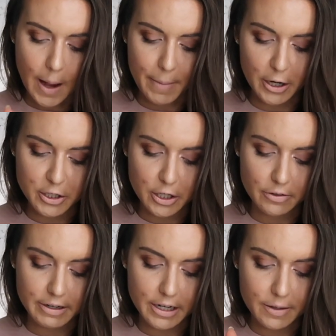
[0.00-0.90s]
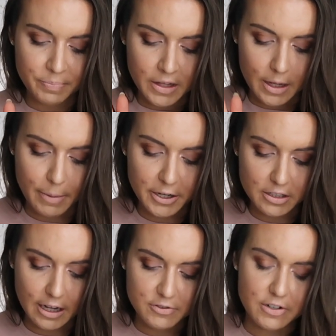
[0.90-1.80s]
about your career, about
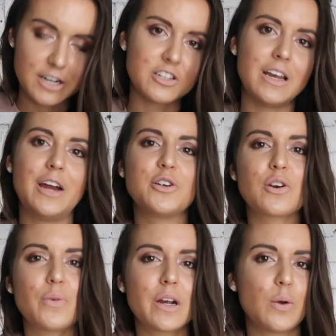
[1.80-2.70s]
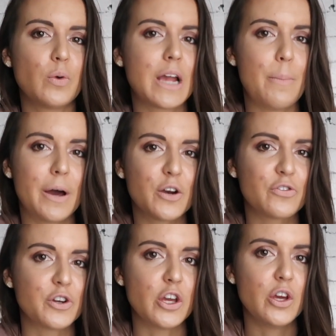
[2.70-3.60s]
your life direction, and how your career can work out better
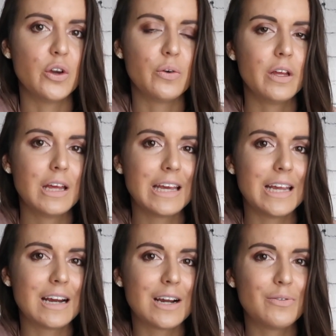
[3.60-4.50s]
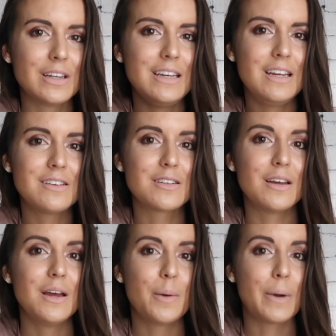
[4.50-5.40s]
for you here, and really needing
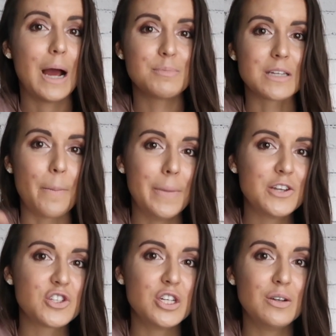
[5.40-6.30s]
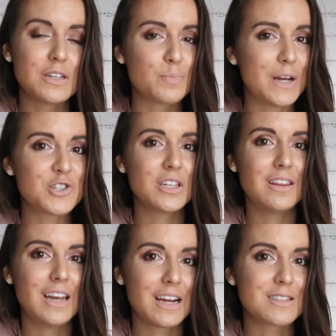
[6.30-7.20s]
to perhaps commit to, especially
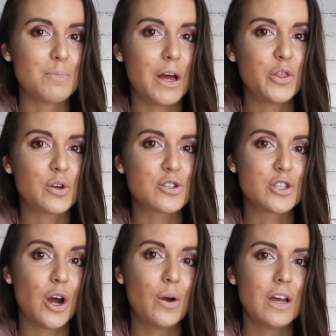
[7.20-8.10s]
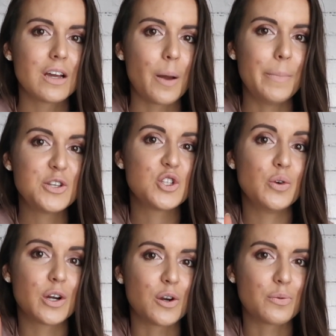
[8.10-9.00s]
in the next month or so, commit
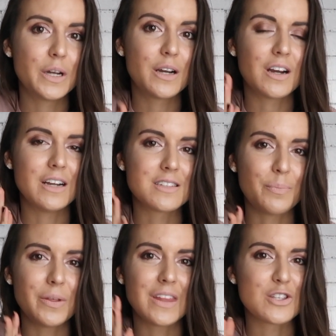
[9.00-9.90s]
to a career and something